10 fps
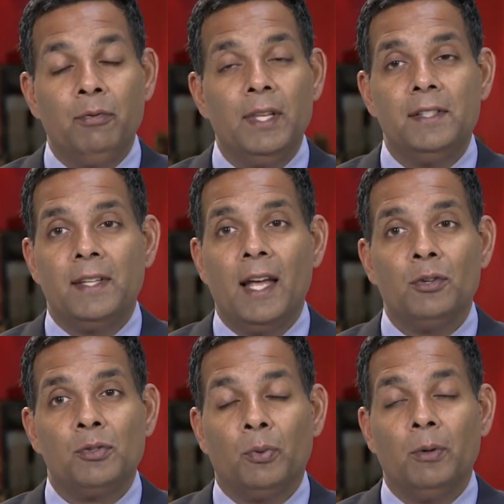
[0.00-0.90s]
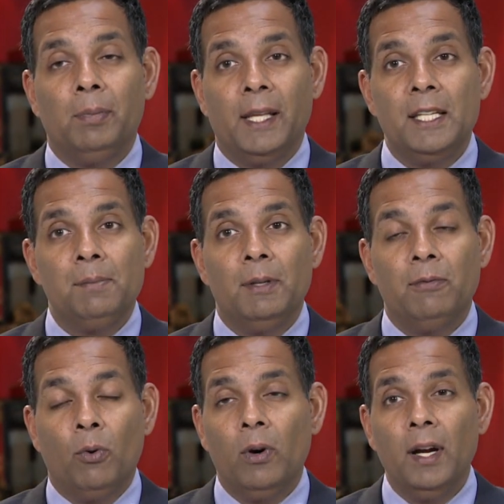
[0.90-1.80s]
these standards were in place
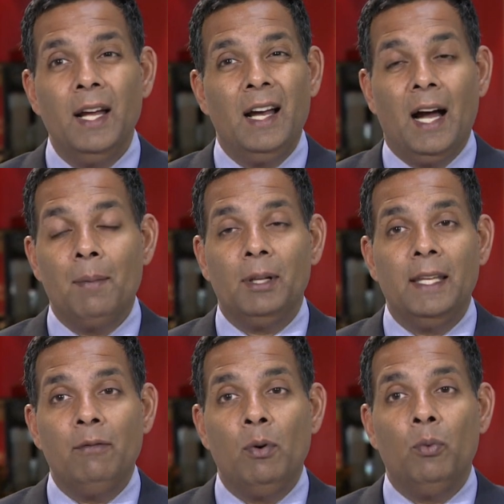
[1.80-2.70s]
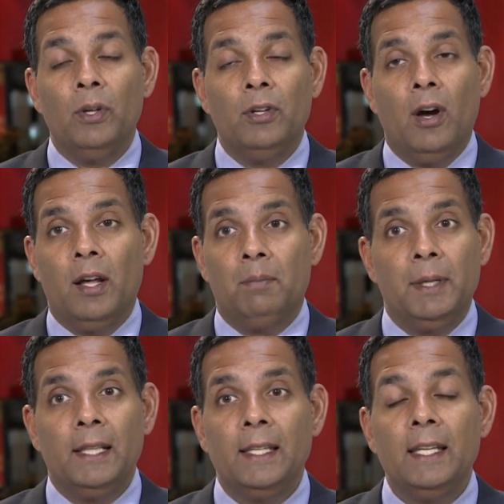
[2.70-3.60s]
before, I believe we would not
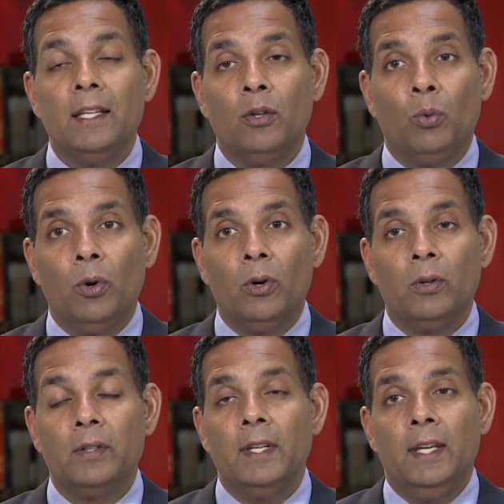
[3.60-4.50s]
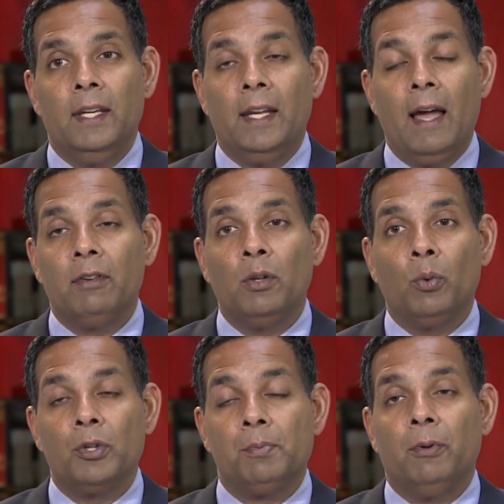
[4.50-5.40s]
be leading the world in having the
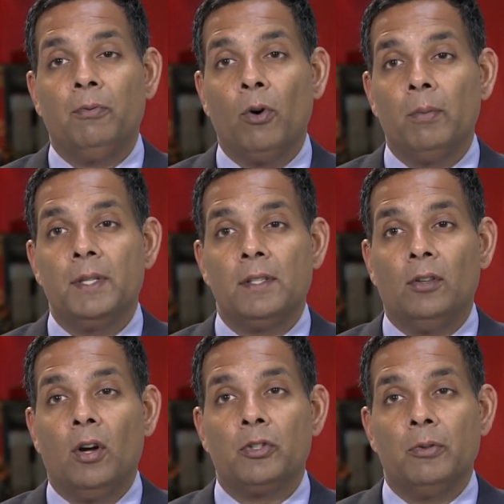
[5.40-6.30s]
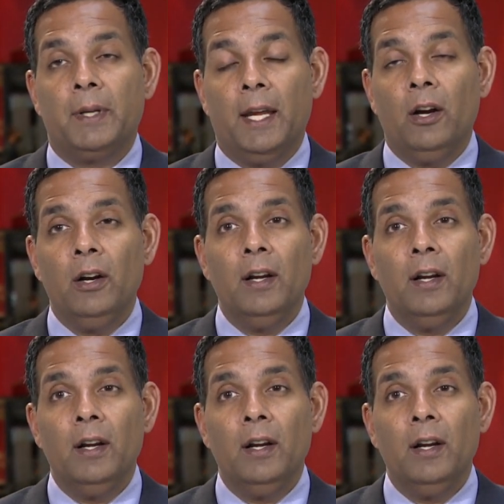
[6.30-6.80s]
worst performance in long-term care.